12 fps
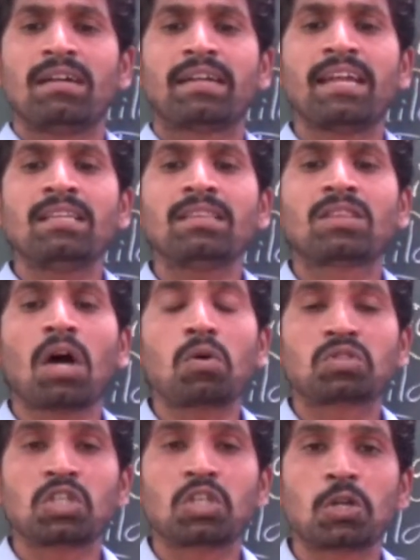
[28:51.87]

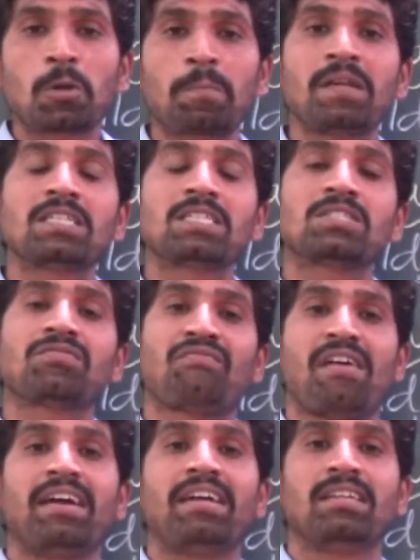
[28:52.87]
10,000 rupees
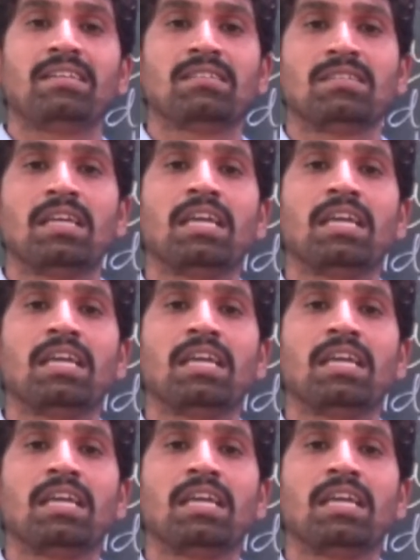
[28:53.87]
fine.